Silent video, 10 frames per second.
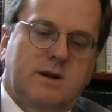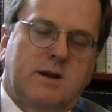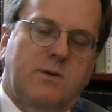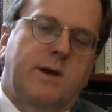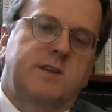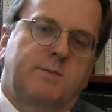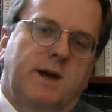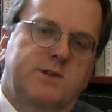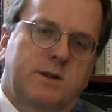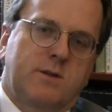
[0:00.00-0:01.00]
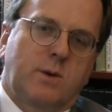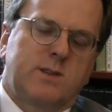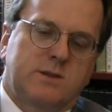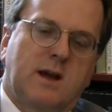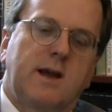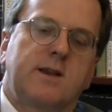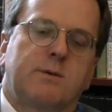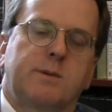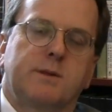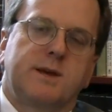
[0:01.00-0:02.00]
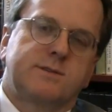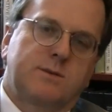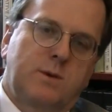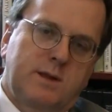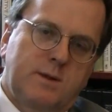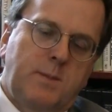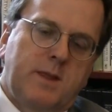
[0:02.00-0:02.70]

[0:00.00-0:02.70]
highway expansion on the west side and replace it with